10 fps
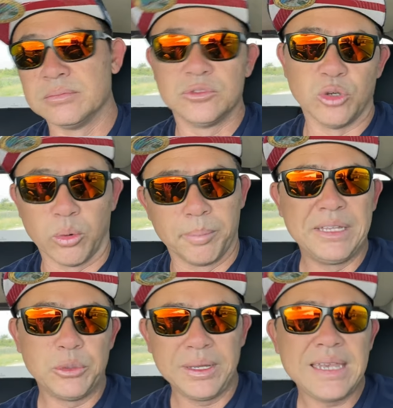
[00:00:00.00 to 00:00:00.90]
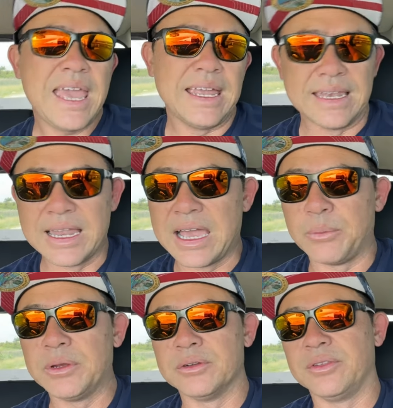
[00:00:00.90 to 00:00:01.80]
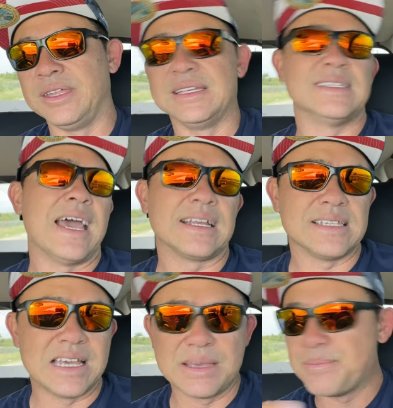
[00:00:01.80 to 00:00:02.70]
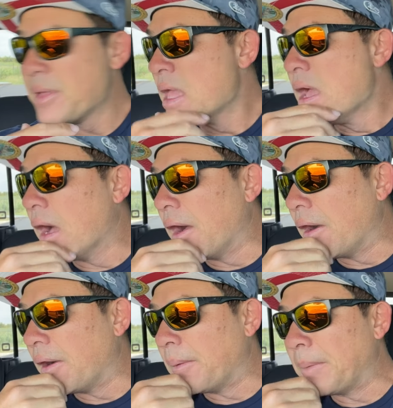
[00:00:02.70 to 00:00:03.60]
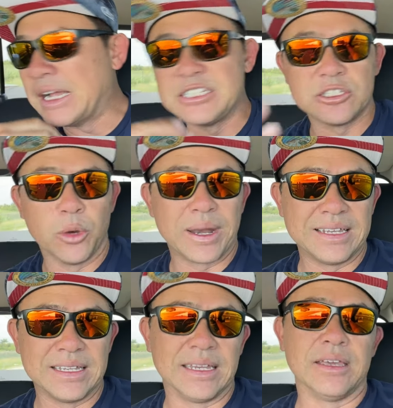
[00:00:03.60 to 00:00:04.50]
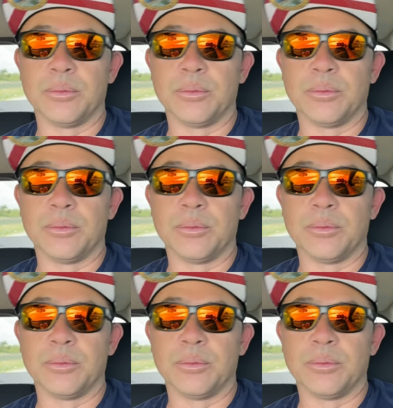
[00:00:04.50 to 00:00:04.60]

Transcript: or between eight and nine. We don't know the exact time. Um, I just know what I did to get her